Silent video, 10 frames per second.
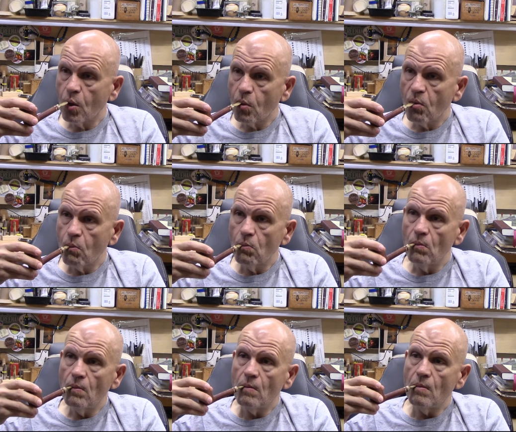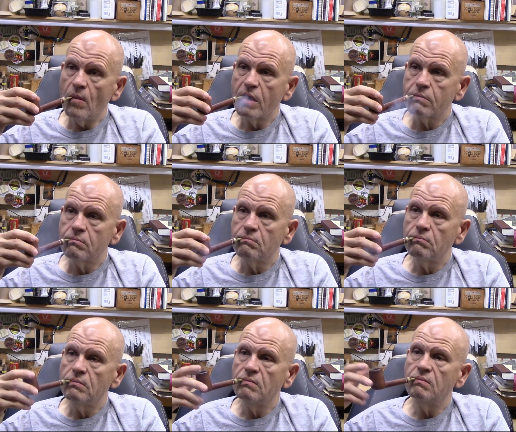
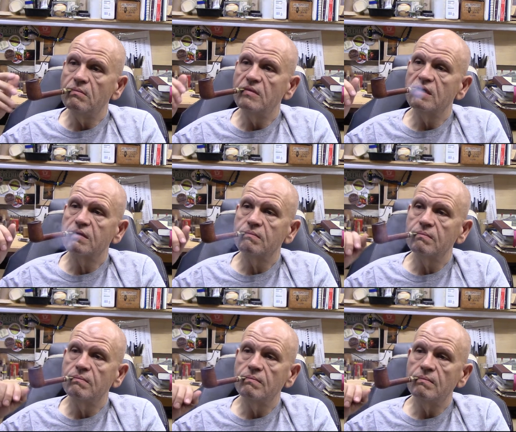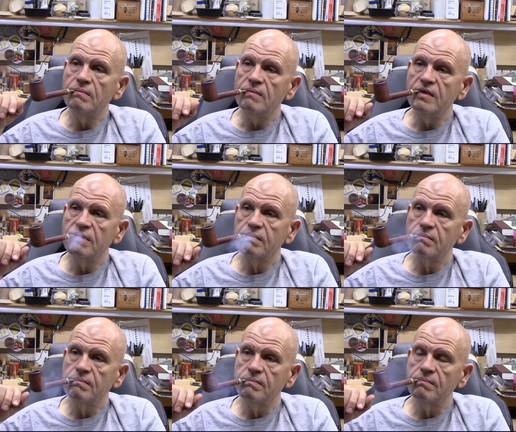
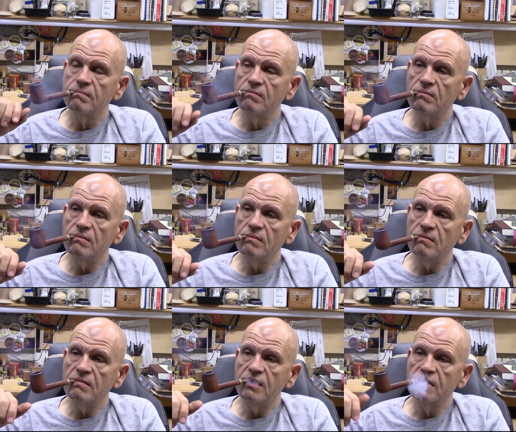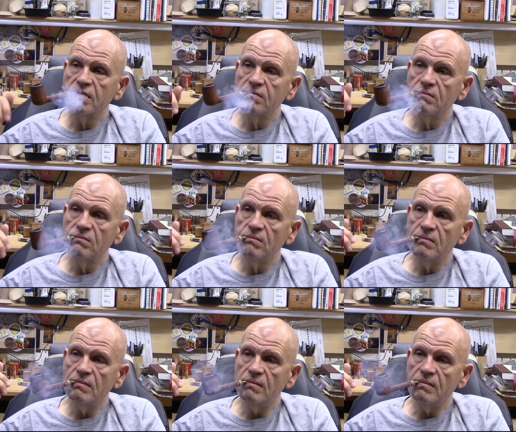
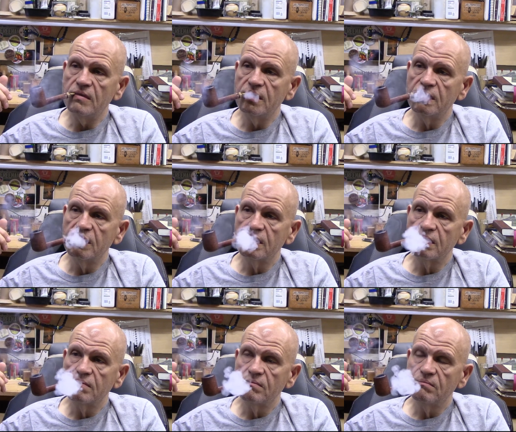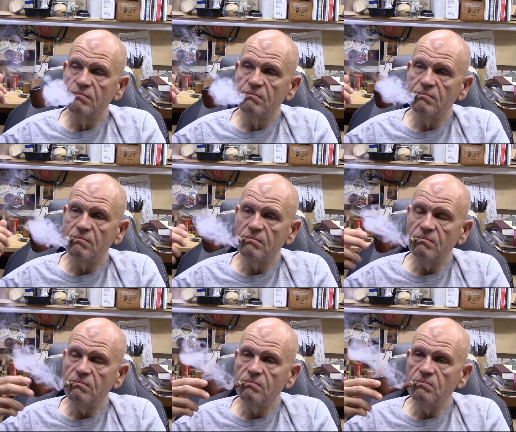
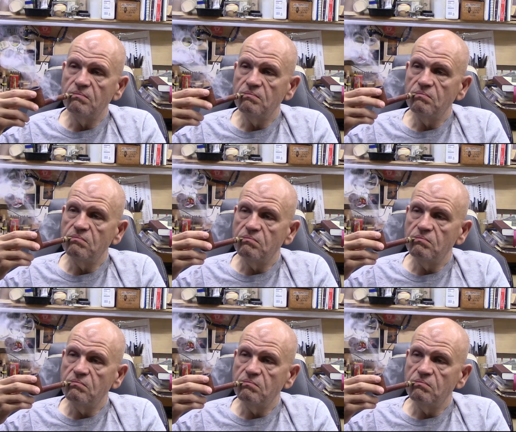(silence)